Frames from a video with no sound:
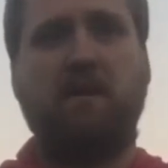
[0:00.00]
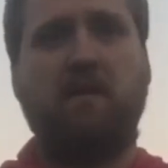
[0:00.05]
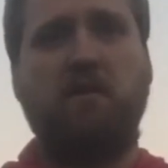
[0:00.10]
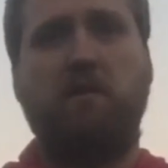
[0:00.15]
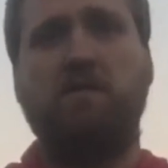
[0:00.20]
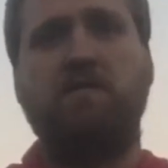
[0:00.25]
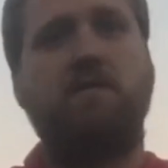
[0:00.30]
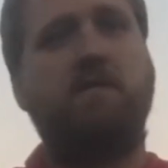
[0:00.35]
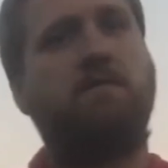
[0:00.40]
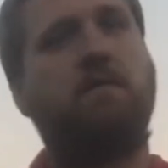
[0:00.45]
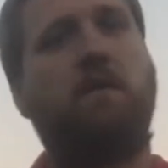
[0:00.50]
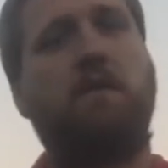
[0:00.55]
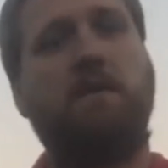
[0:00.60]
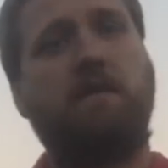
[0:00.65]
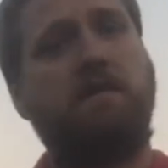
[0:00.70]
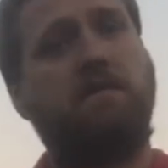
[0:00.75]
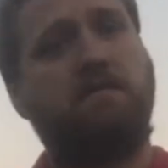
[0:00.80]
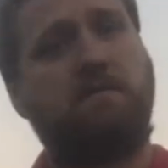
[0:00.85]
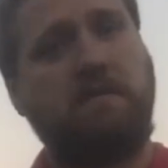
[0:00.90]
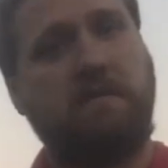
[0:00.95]
it glows in the
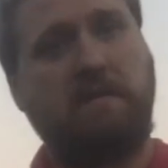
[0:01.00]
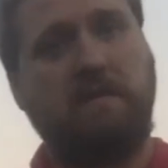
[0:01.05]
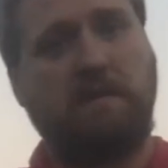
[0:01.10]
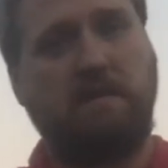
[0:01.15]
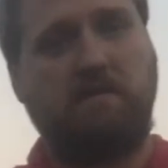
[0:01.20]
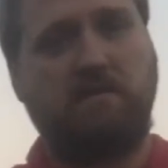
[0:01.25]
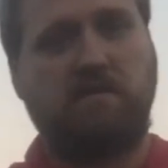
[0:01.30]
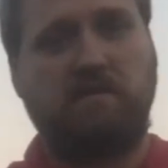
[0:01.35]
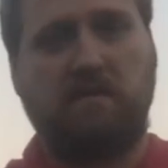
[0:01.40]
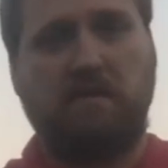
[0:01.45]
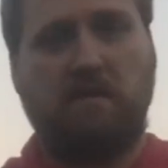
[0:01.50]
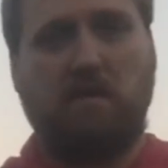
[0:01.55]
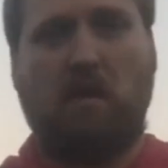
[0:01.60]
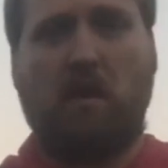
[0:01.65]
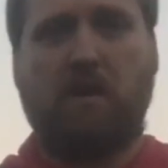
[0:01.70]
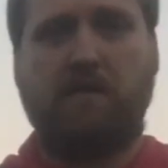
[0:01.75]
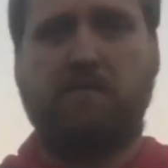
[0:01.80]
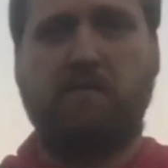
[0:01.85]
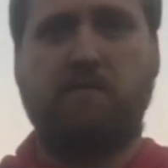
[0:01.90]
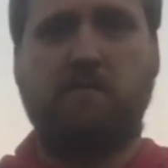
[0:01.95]
dark is just
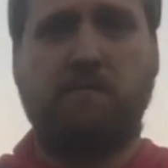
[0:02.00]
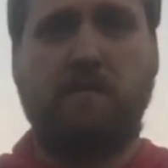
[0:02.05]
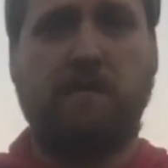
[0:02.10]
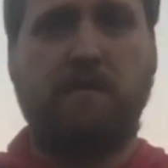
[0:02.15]
awesome,